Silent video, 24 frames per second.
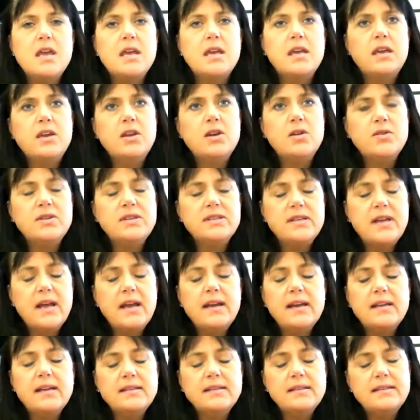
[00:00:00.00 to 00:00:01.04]
It's
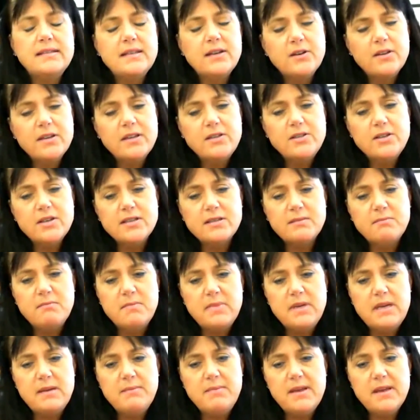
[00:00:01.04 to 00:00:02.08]
not necessarily just
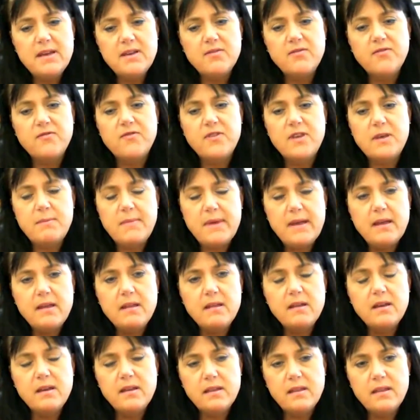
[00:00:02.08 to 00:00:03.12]
me being a
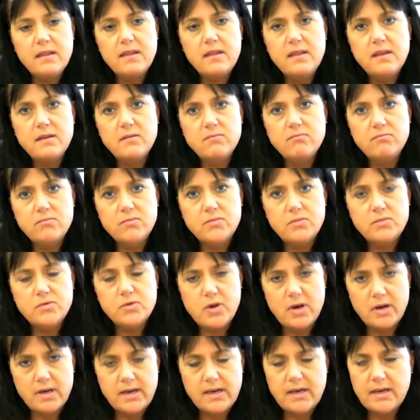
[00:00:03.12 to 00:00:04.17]
female in the
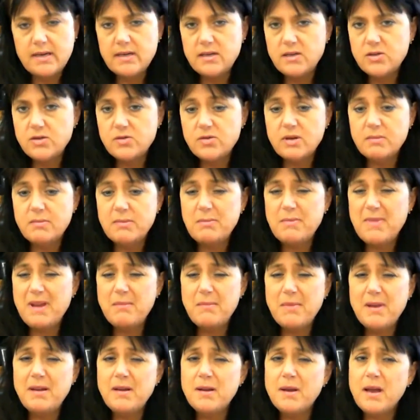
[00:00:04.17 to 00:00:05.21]
trucking industry.
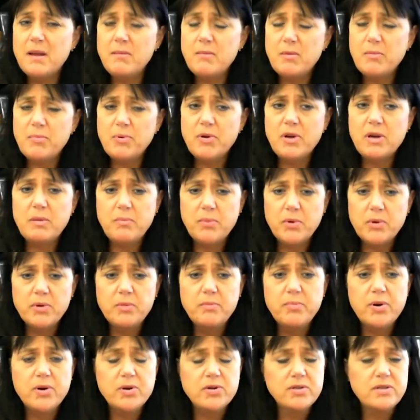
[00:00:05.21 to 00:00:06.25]
I'm a pretty
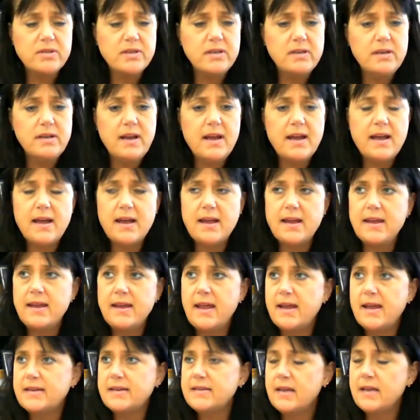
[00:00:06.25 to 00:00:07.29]
bold person.
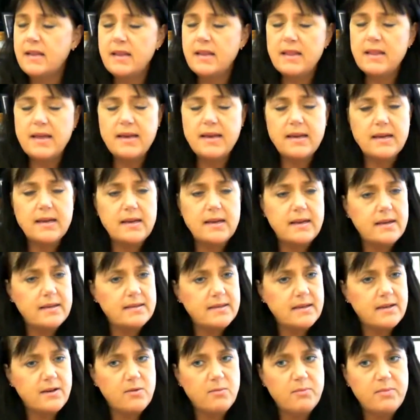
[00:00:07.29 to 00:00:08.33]
I tell it like it
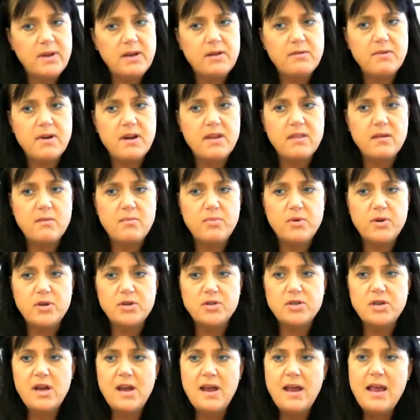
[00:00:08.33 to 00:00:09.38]
is. I don't beat around the
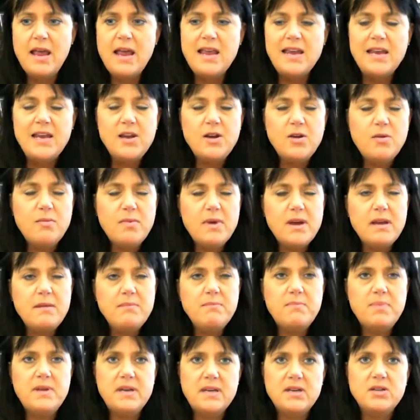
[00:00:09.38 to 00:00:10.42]
bush. My
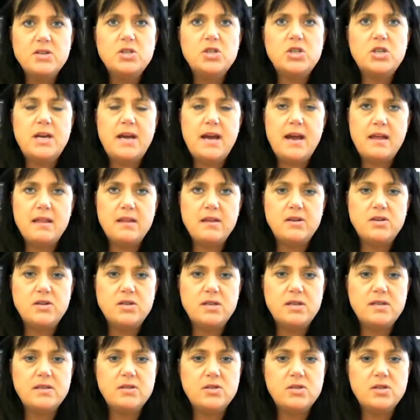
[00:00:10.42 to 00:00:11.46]
biggest
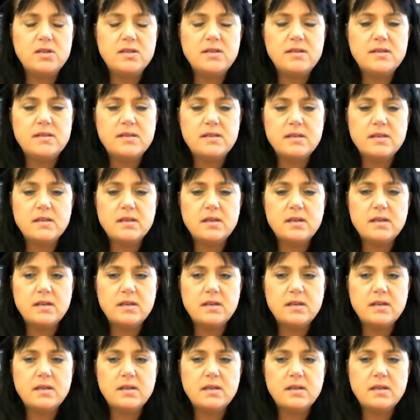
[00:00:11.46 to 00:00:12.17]
challenge is just,